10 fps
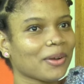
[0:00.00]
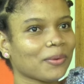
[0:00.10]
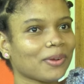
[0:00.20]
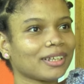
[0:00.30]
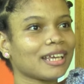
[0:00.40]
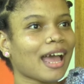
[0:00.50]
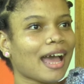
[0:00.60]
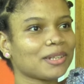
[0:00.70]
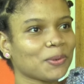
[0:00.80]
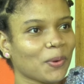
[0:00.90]
Well,
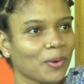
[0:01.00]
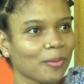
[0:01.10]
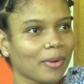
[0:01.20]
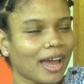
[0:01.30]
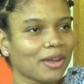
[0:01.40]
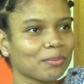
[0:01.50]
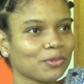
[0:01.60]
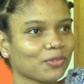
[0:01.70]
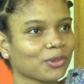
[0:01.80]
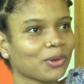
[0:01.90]
at home, I
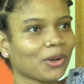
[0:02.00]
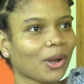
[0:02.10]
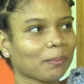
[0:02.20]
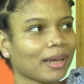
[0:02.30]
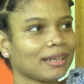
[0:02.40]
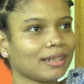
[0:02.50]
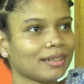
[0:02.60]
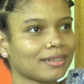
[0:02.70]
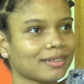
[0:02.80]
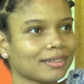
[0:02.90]
move around on my
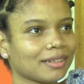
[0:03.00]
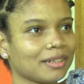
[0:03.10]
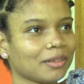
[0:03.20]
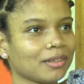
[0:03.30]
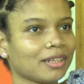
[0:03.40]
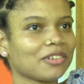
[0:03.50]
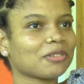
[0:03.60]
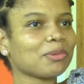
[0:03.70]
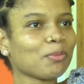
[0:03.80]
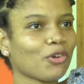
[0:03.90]
knees. It
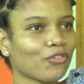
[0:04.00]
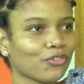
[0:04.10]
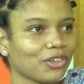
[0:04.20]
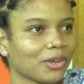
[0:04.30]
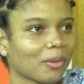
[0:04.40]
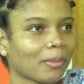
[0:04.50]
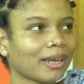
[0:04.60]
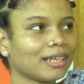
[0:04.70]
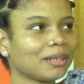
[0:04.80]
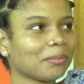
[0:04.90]
gives me more freedom
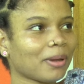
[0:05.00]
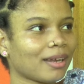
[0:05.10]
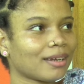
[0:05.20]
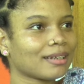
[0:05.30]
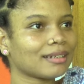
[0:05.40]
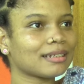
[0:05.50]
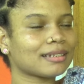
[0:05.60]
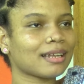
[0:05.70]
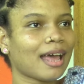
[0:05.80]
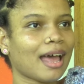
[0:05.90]
and
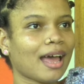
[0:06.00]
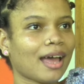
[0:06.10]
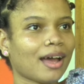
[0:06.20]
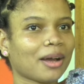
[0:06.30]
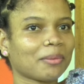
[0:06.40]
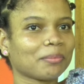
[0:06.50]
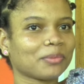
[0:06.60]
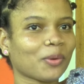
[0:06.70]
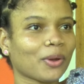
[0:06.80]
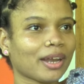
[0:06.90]
independence.
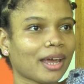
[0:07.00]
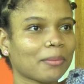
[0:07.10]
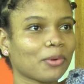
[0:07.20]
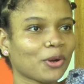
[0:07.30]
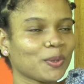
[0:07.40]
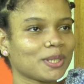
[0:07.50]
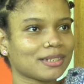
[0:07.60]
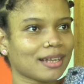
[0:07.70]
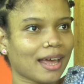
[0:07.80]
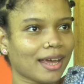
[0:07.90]
When I'm
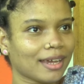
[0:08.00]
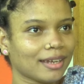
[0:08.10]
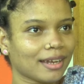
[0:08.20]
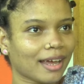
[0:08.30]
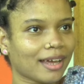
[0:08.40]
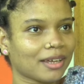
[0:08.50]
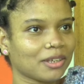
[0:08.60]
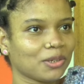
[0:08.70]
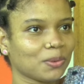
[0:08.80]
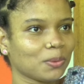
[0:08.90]
outside, I
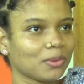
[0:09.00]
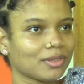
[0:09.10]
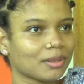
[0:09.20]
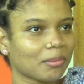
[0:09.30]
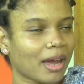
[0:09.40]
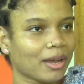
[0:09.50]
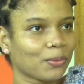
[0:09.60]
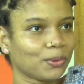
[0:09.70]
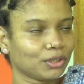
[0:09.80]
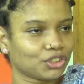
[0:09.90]
use my
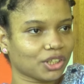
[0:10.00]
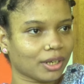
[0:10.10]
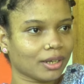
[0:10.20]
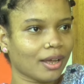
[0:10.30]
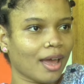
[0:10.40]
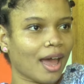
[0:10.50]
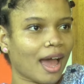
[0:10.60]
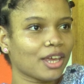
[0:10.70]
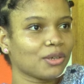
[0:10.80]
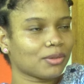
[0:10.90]
wheelchair.
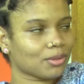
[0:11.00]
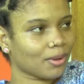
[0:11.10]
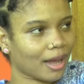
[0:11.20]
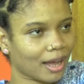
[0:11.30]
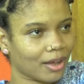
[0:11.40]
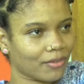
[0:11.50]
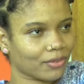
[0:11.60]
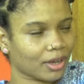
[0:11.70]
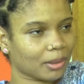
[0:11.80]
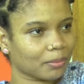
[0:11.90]
I used to
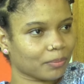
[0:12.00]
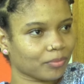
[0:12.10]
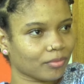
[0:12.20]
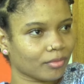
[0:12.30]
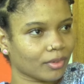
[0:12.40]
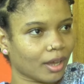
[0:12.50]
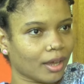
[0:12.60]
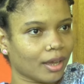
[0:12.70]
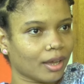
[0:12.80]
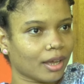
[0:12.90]
have
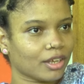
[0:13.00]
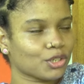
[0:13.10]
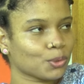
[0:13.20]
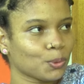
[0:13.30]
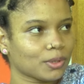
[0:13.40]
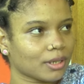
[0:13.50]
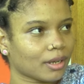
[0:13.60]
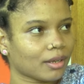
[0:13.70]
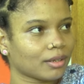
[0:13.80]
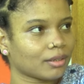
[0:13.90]
a
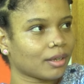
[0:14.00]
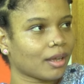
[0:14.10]
scooter,